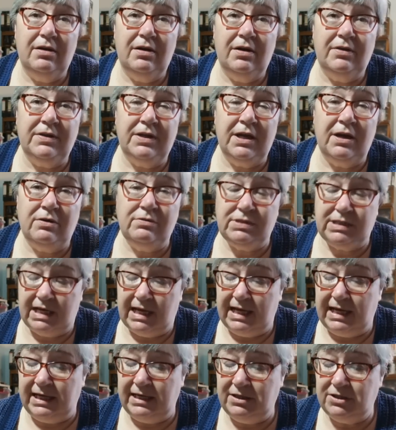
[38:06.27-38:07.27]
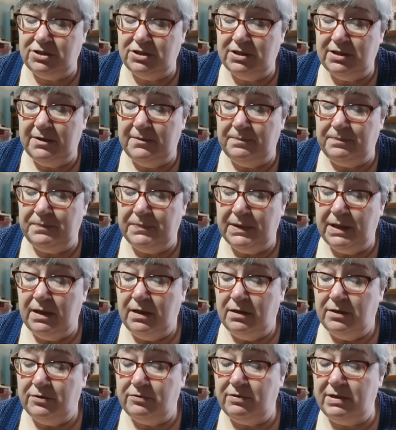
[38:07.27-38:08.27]
at the old gauge,
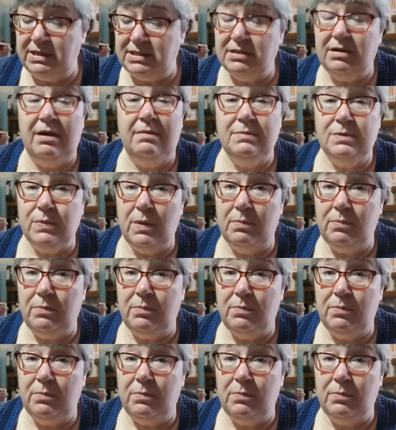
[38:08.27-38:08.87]
3 times